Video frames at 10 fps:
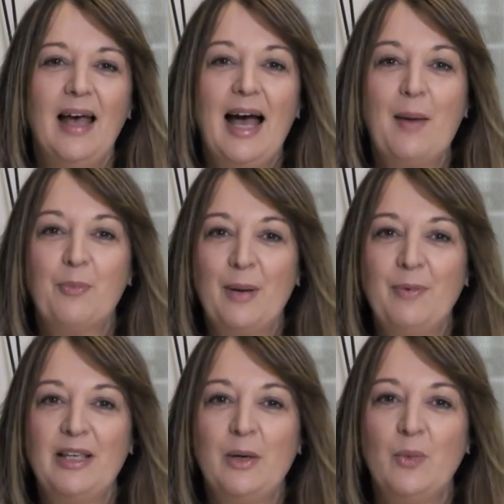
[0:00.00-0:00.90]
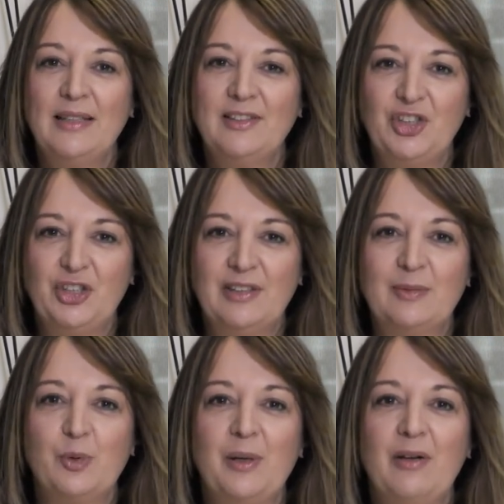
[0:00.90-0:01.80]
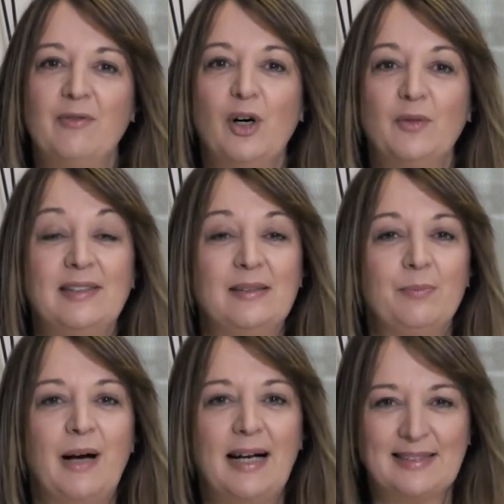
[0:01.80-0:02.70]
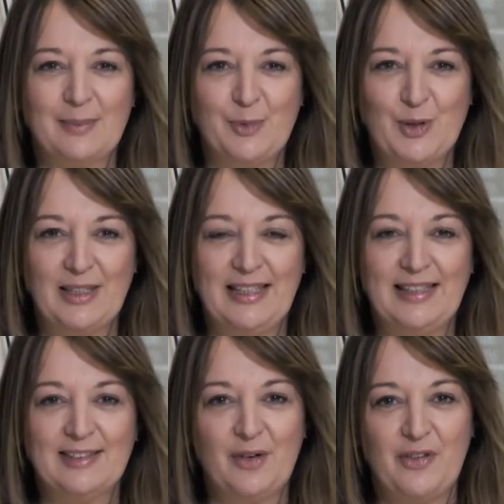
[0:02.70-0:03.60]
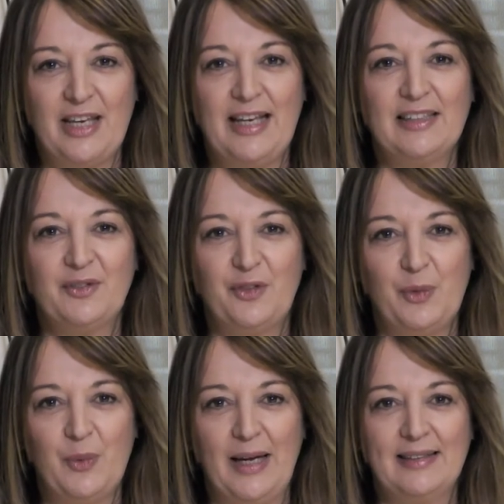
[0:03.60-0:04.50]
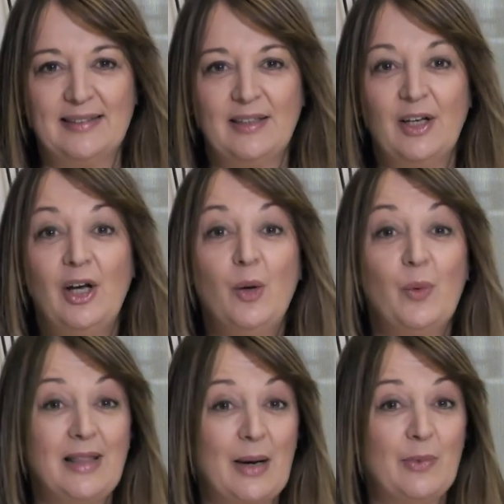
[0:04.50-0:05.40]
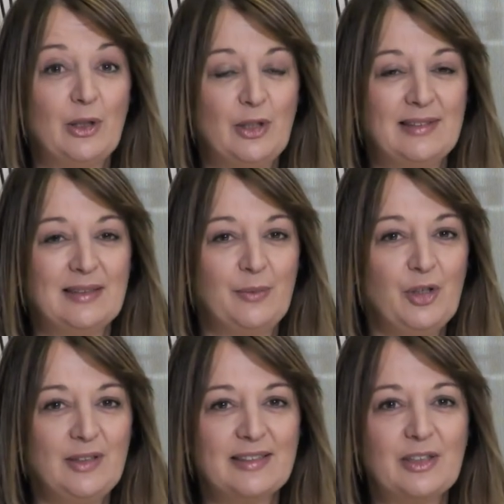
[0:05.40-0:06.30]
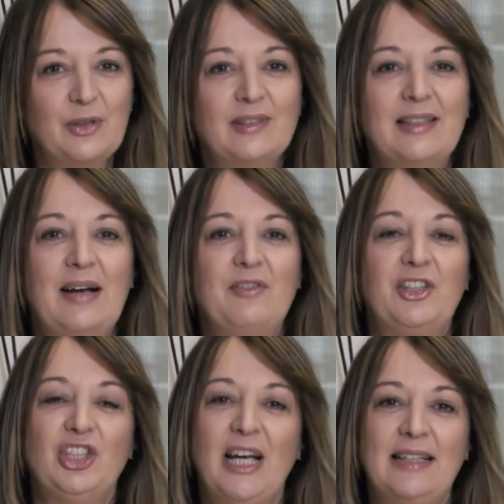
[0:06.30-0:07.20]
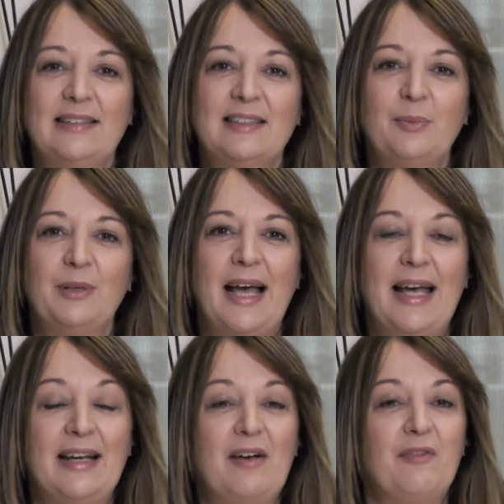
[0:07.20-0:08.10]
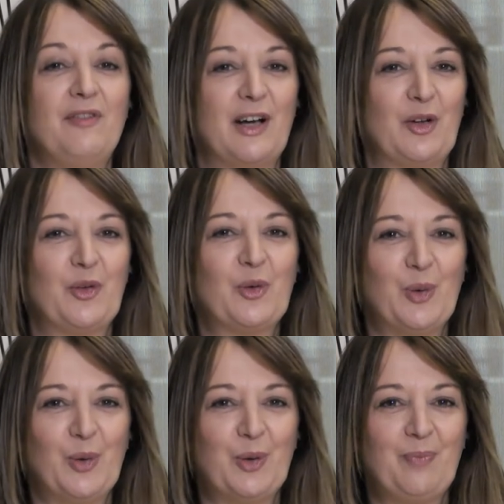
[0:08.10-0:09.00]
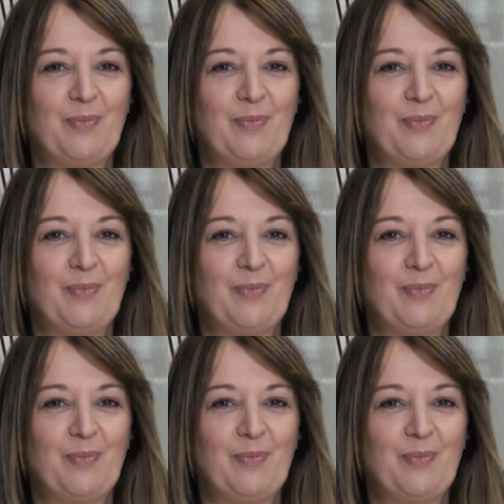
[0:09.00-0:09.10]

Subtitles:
Our Prep and Year 1 students will be involved in some basketball clinics over the next few weeks, where they will learn some new skills and have the chance to play and have fun on the court.